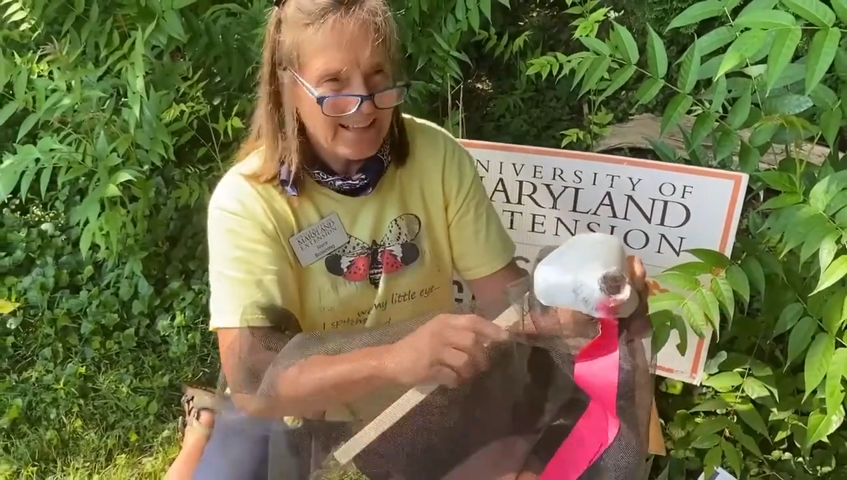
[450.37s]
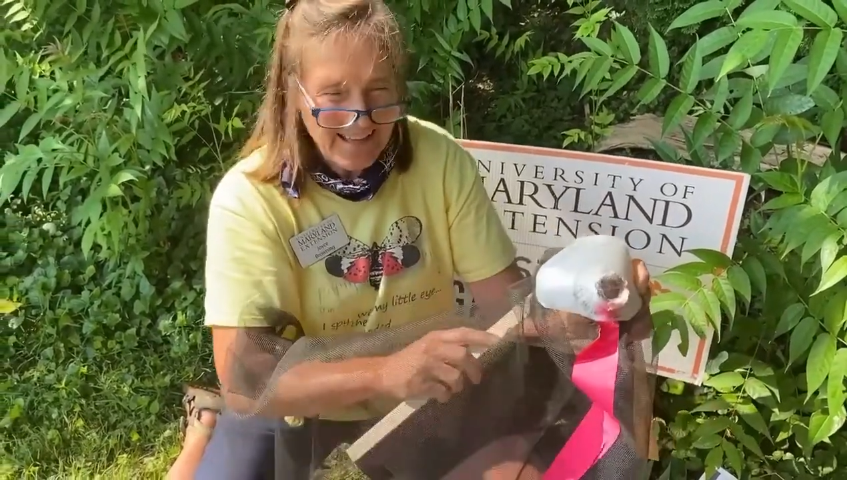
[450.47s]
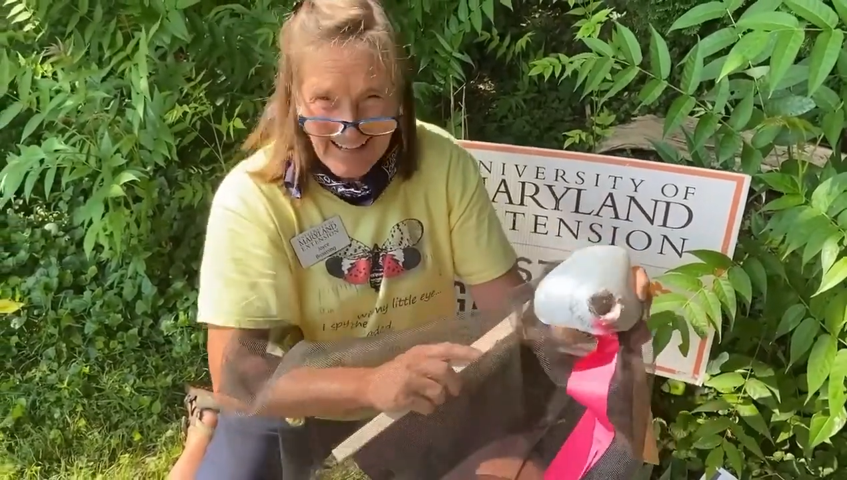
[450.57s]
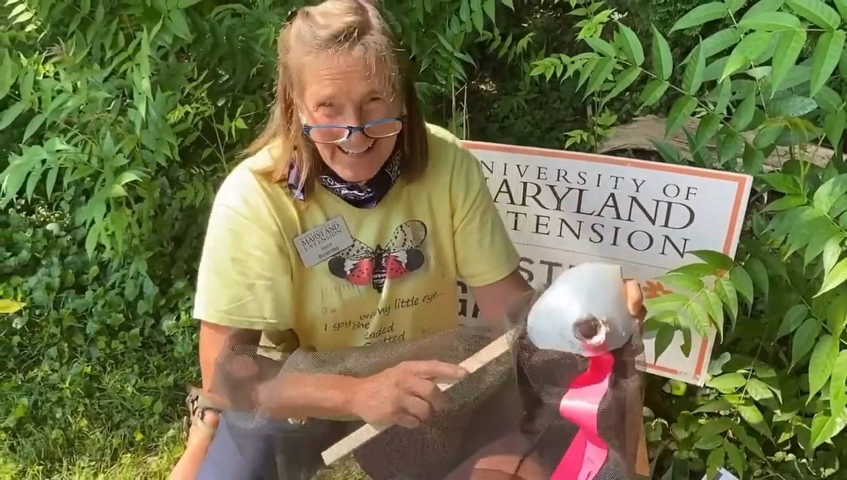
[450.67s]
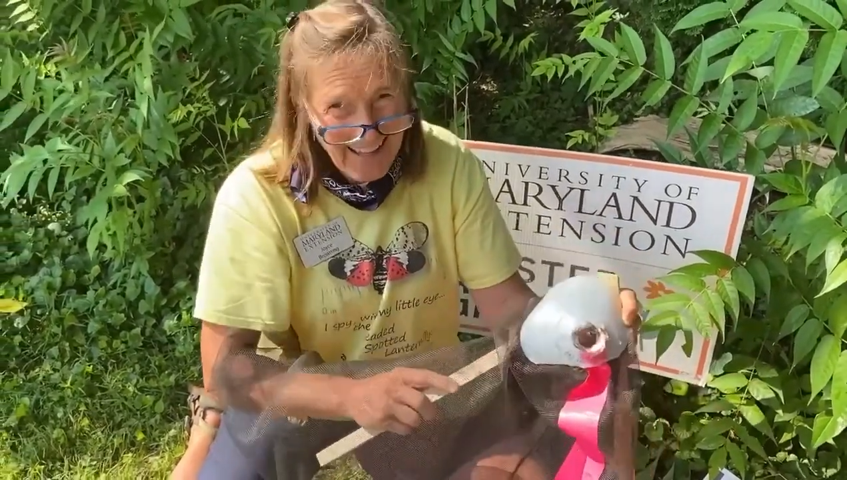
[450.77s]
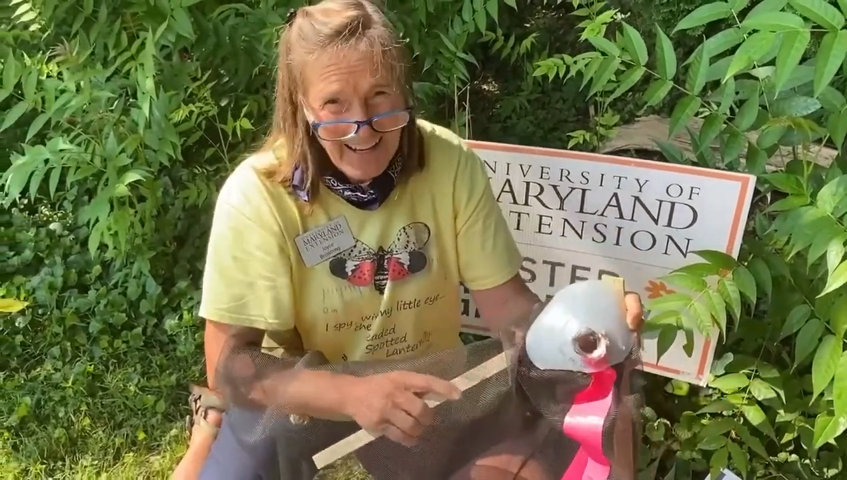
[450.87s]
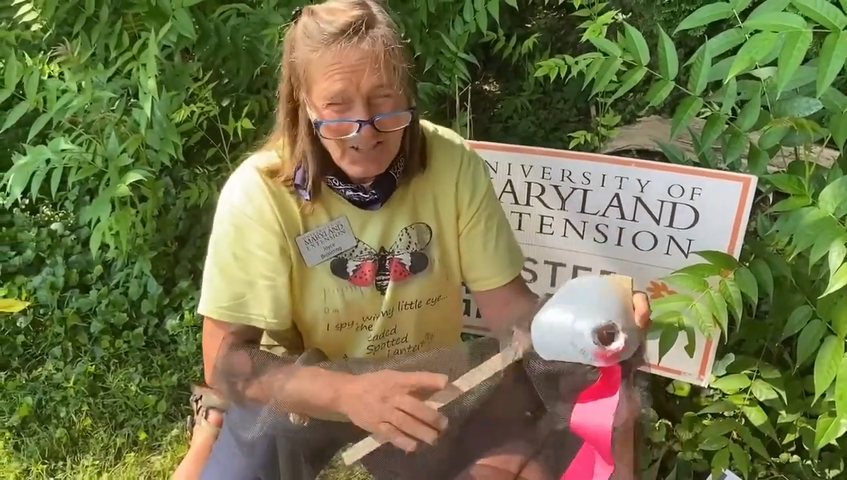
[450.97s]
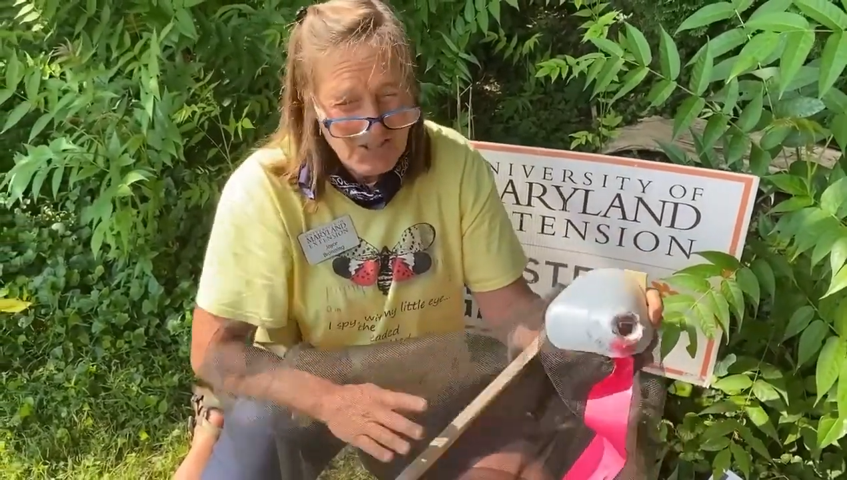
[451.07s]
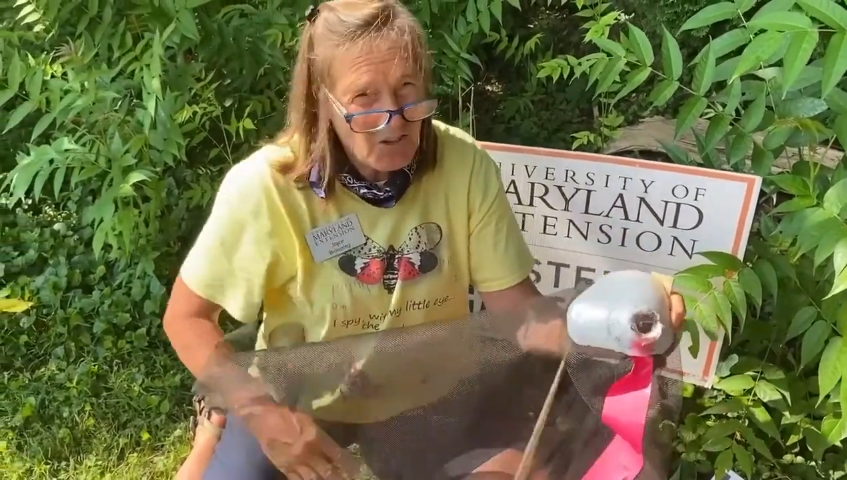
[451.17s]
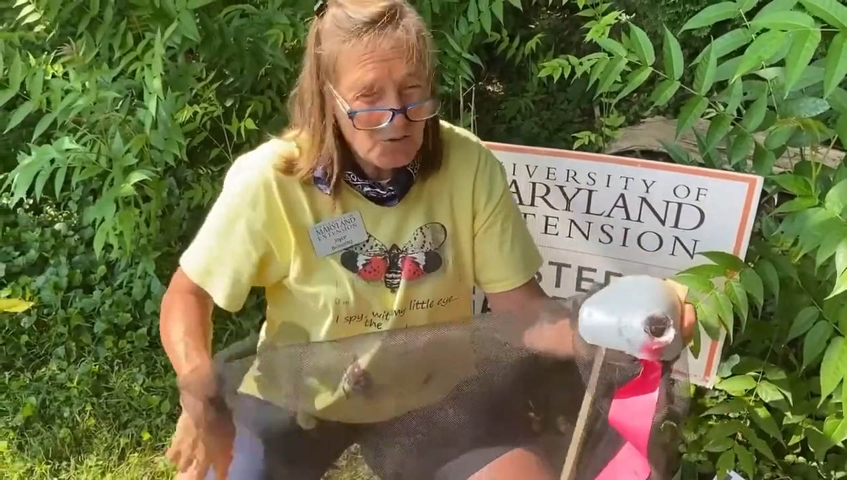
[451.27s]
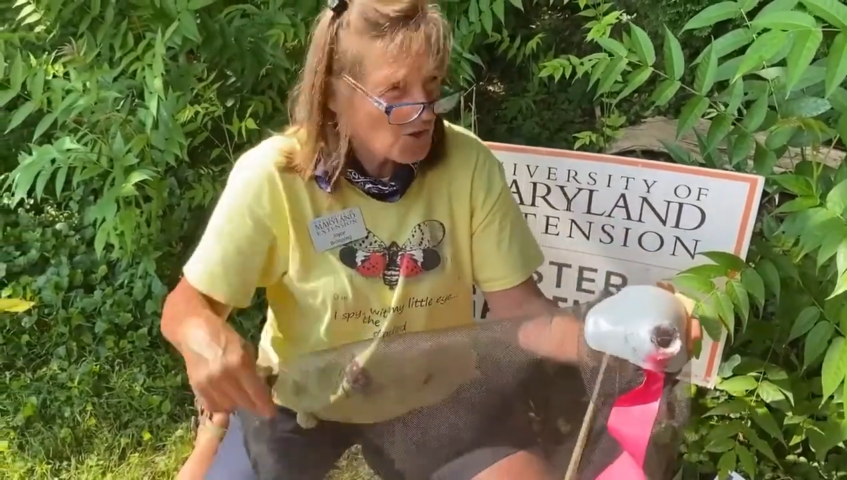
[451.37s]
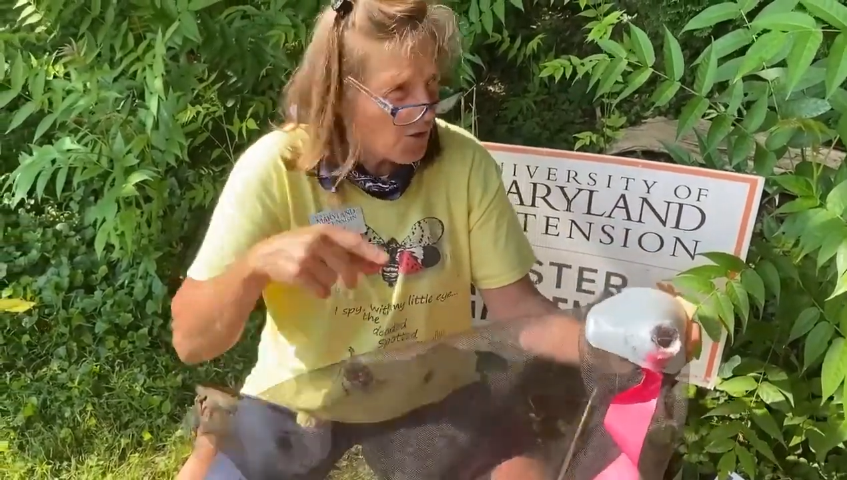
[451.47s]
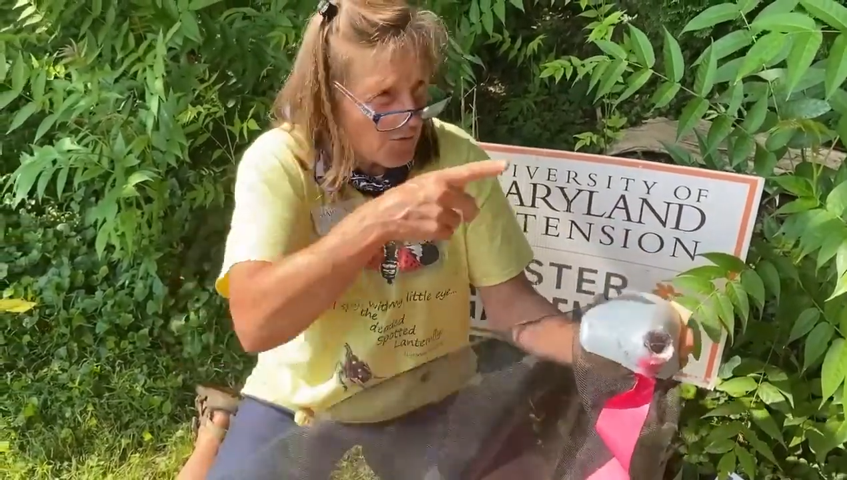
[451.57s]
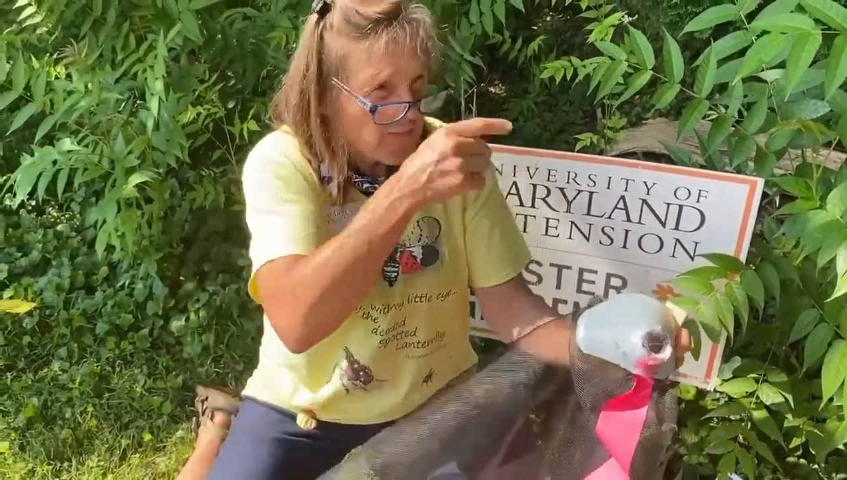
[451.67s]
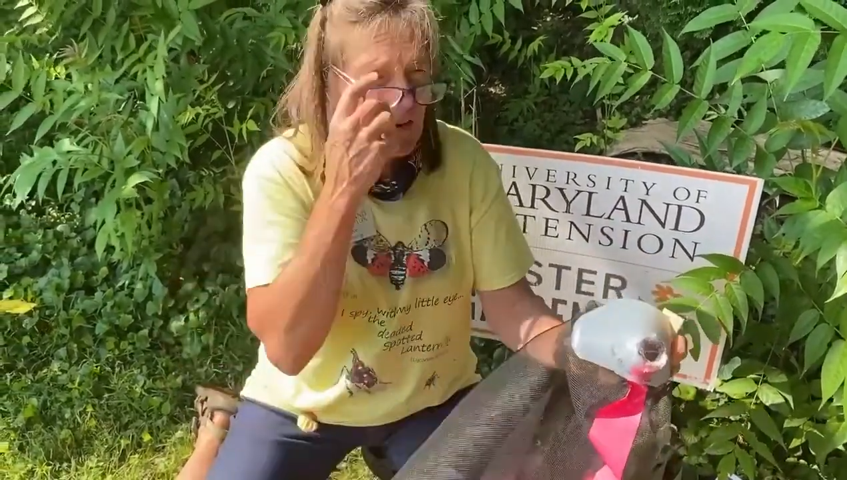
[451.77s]
And again, I told you
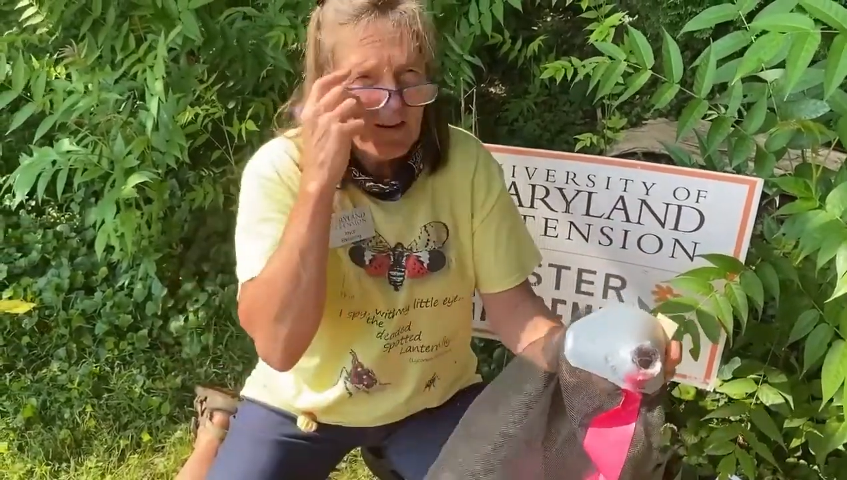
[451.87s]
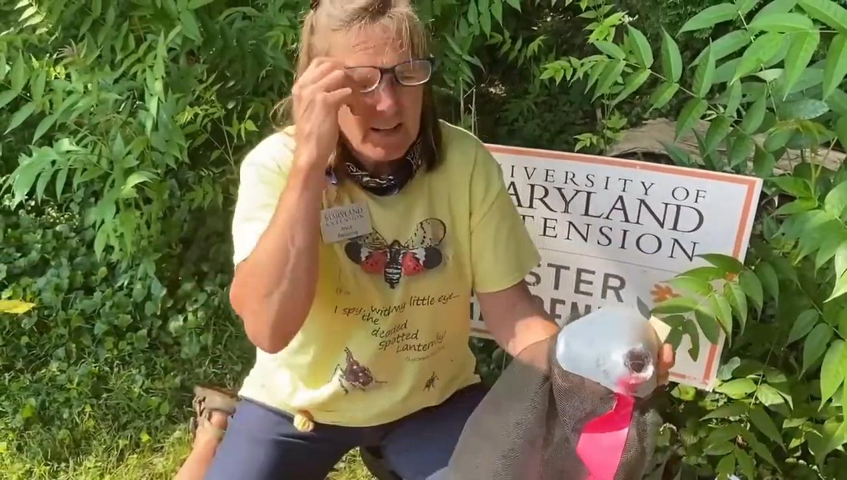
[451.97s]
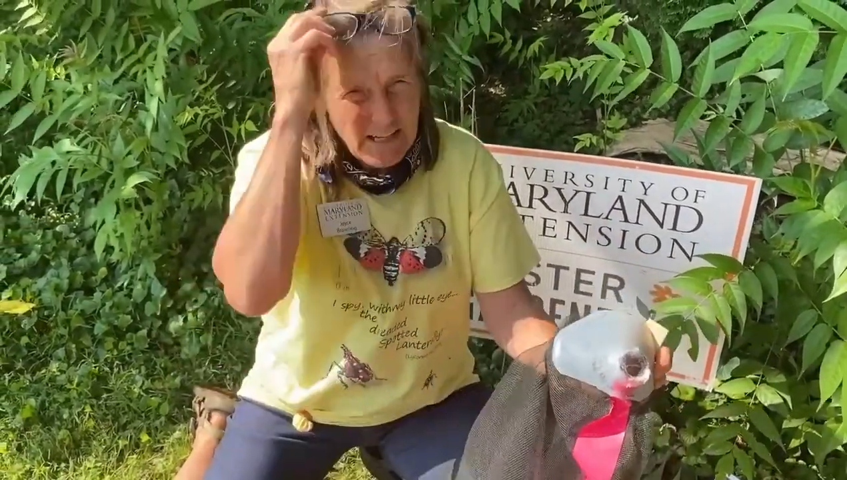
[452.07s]
over there,